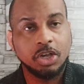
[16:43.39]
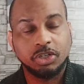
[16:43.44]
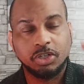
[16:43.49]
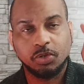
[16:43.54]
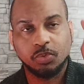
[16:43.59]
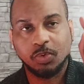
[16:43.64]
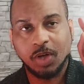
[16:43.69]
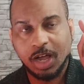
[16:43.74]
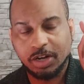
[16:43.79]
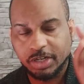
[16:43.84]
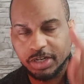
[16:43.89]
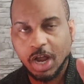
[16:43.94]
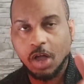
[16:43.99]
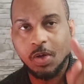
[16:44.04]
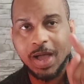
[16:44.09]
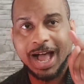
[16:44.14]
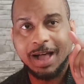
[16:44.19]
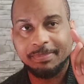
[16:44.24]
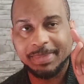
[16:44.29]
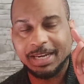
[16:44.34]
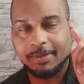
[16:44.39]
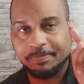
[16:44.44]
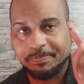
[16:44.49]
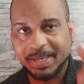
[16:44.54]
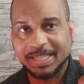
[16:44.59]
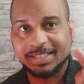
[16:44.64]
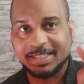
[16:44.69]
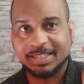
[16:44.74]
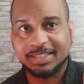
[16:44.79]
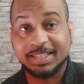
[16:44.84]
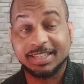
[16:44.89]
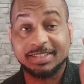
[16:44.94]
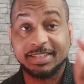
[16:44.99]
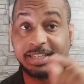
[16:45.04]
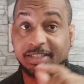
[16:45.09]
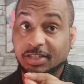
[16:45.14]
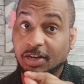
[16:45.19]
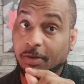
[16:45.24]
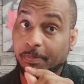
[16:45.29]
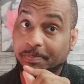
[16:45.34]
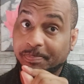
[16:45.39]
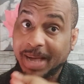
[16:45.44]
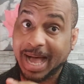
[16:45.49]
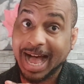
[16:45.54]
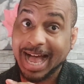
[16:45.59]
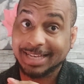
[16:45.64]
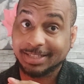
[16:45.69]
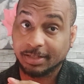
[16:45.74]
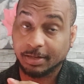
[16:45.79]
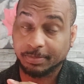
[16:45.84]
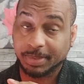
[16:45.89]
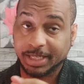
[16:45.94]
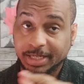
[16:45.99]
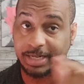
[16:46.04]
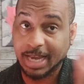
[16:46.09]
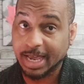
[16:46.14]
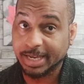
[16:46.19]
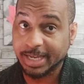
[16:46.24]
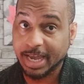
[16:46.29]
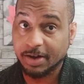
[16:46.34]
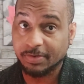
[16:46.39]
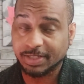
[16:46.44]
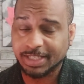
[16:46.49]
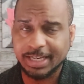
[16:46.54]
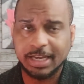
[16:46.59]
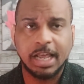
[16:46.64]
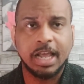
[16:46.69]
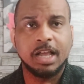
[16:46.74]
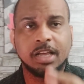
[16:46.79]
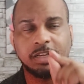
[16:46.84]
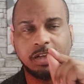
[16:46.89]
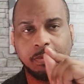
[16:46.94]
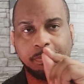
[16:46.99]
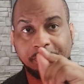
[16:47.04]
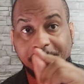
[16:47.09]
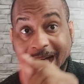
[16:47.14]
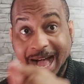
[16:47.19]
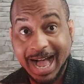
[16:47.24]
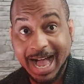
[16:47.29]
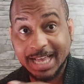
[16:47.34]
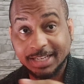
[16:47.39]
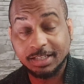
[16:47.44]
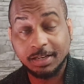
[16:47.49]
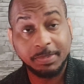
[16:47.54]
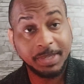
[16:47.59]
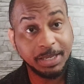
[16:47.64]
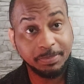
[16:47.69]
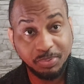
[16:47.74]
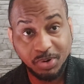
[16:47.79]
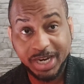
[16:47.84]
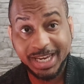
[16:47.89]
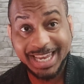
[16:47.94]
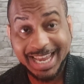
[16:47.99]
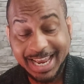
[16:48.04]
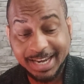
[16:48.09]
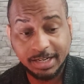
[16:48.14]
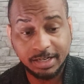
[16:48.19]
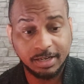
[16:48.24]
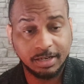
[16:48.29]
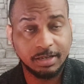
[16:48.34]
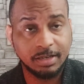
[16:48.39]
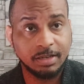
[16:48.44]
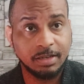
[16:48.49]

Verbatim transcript: Do you know how many businesses this could possibly, not guarantee, could possibly bring in?